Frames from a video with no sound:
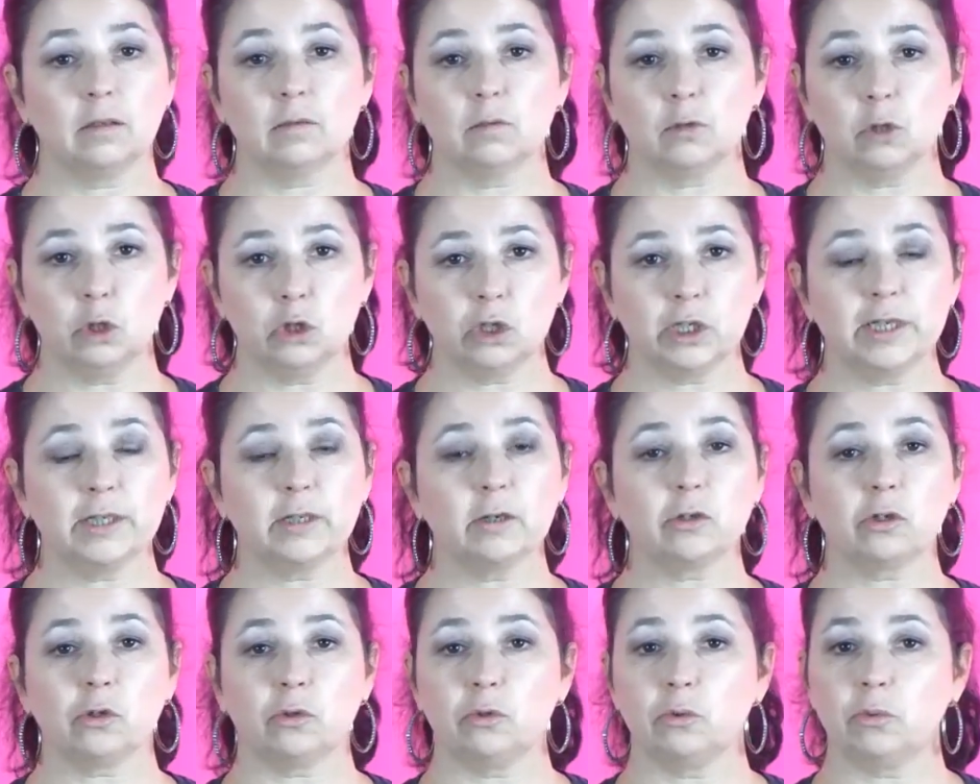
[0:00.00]
Usually
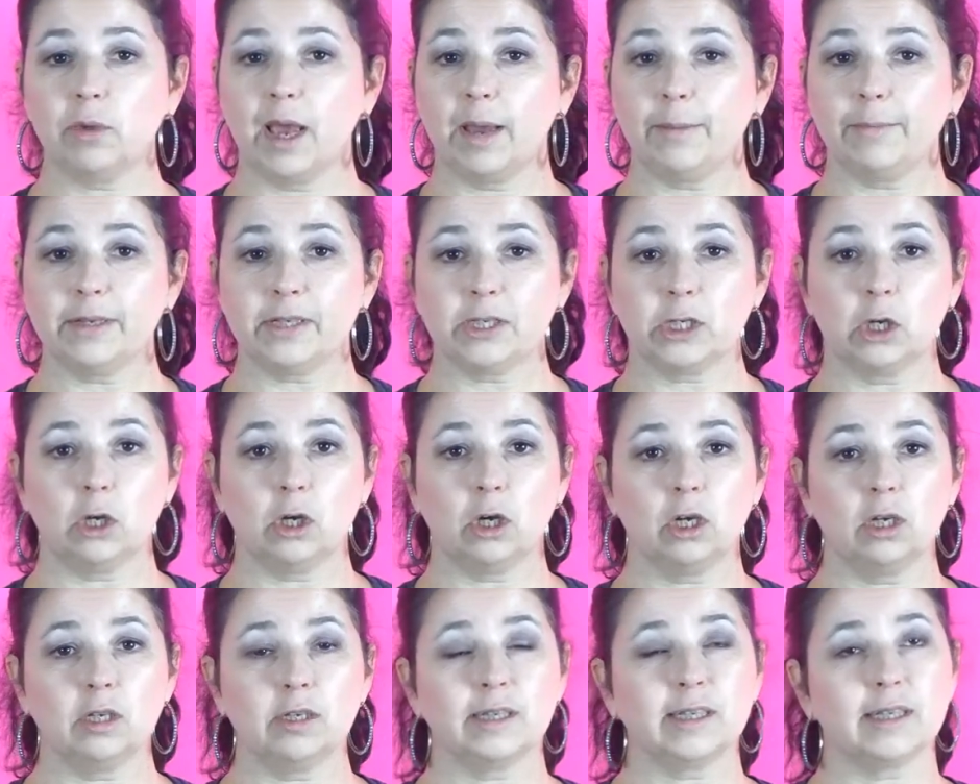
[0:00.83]
those are through
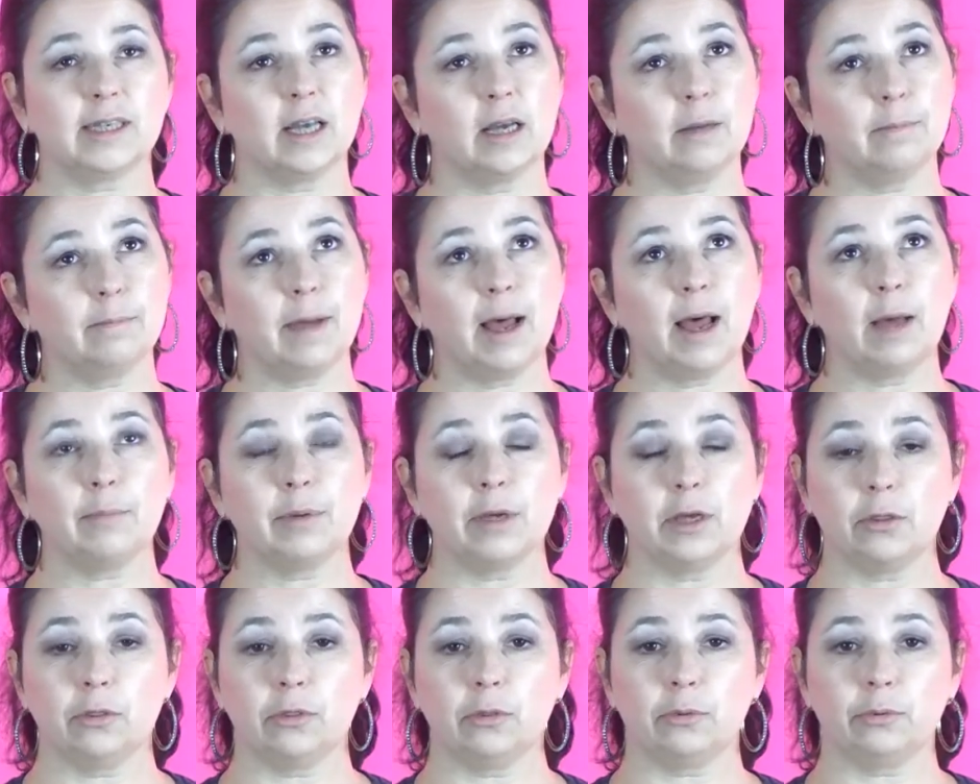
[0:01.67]
Amazon. Some might be
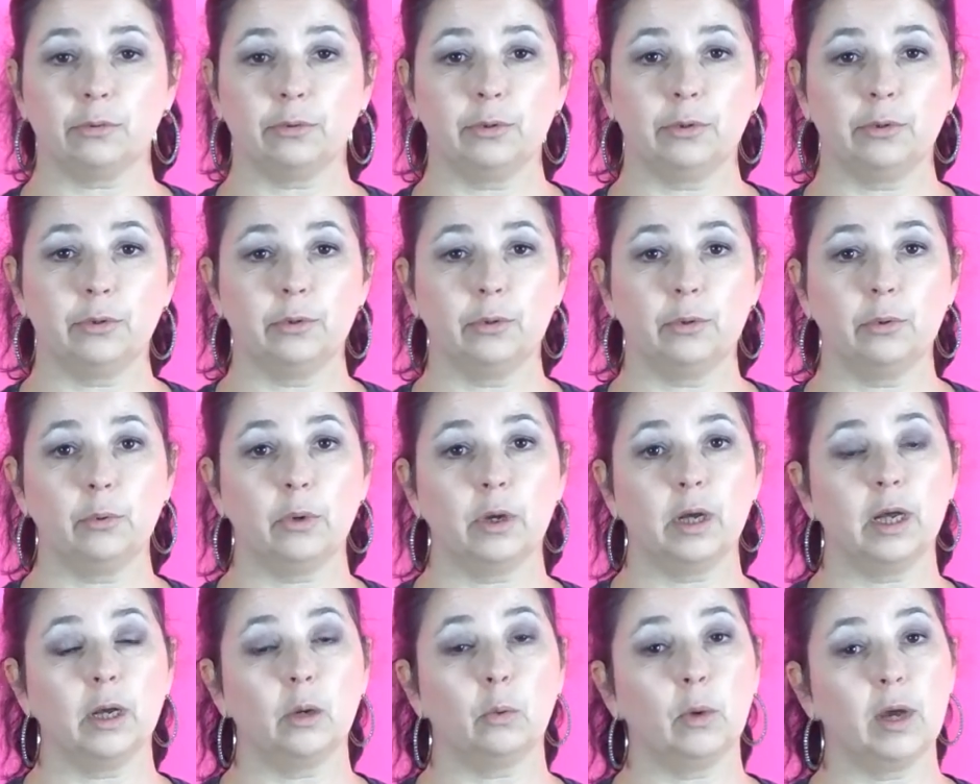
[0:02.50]
through
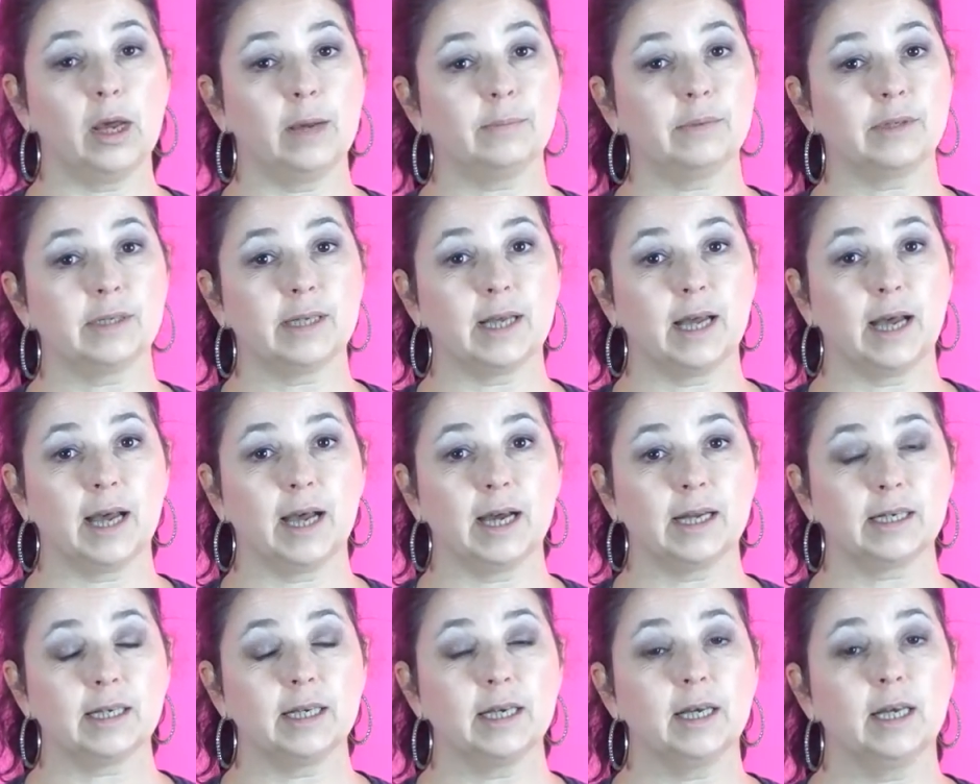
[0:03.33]
a
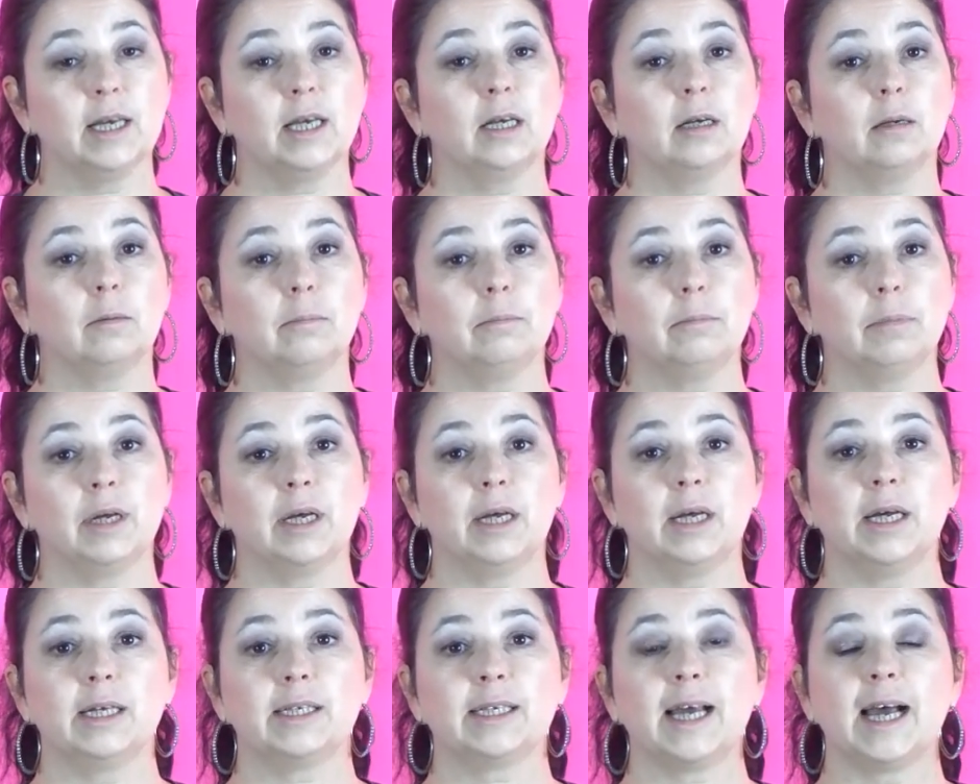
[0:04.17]
website.
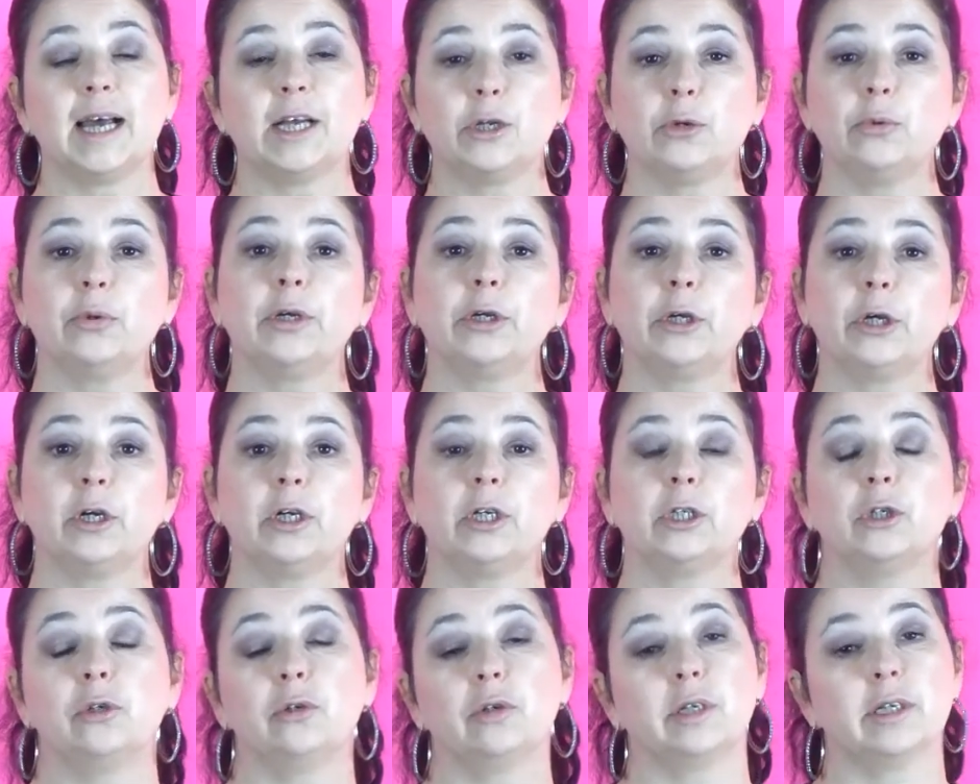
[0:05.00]
But I do
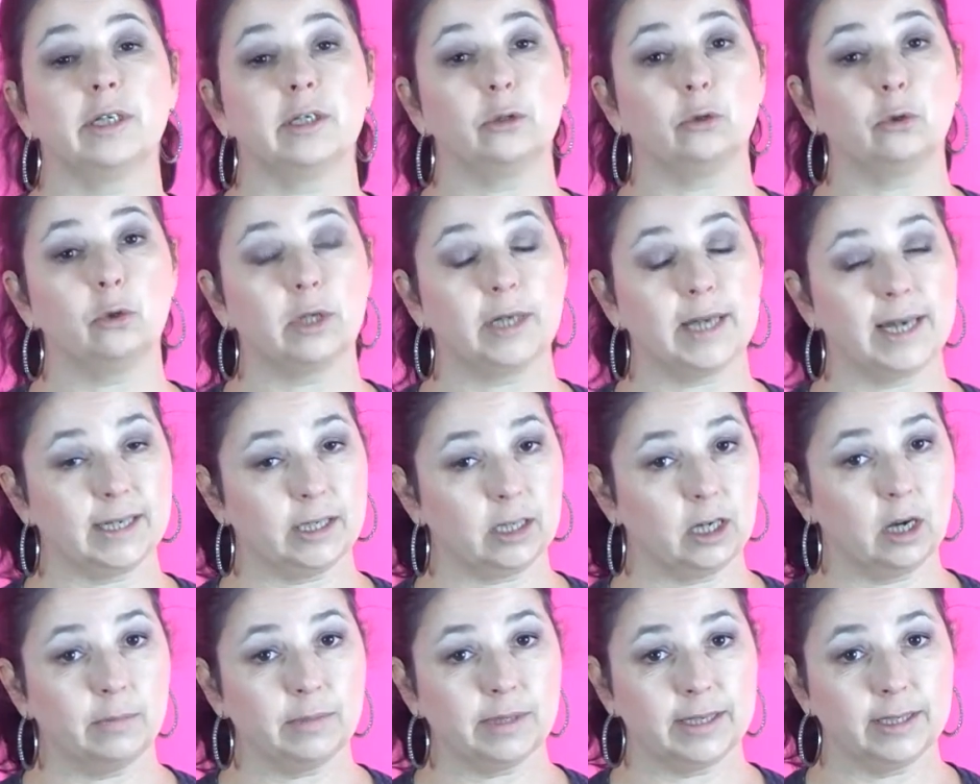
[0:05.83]
encourage you to look at
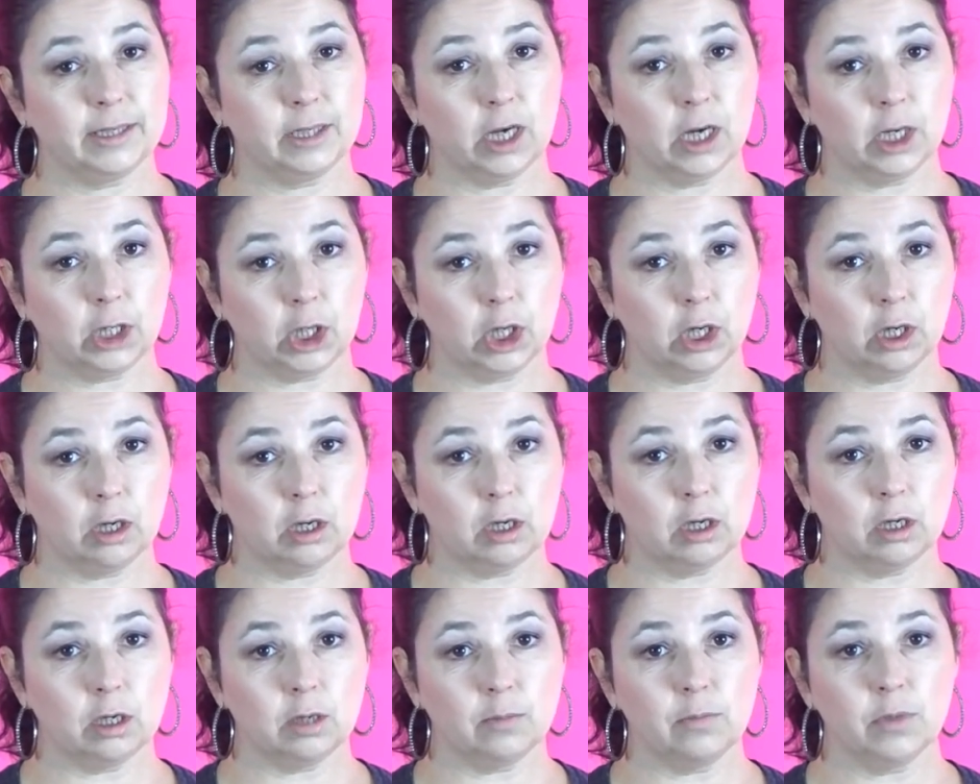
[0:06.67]

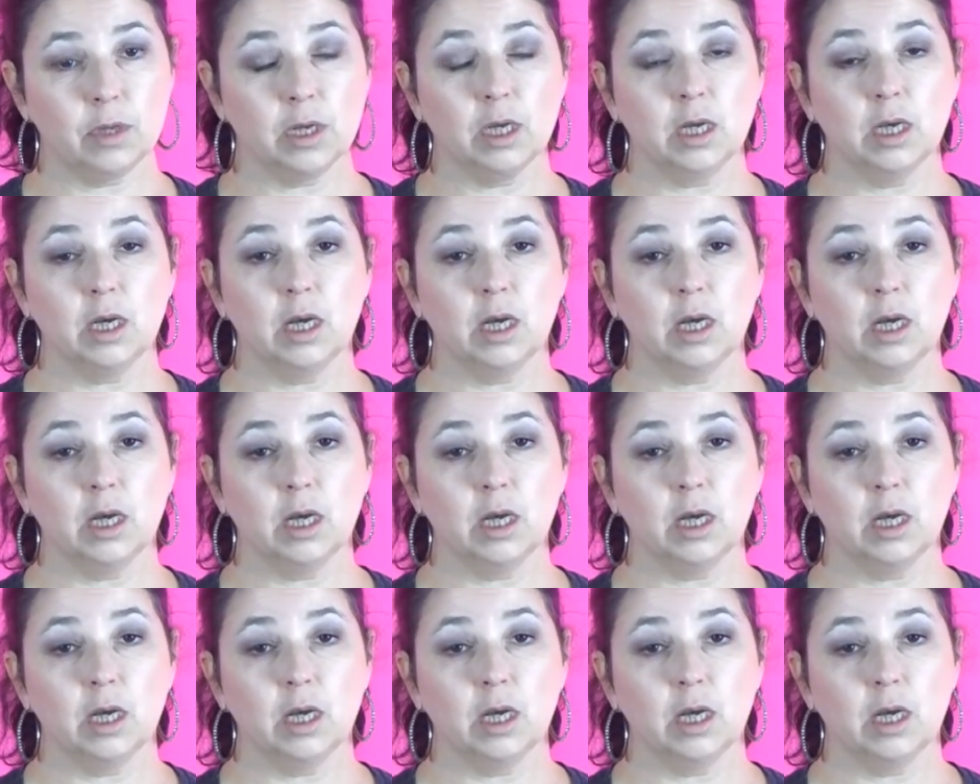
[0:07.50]
Thompson.com.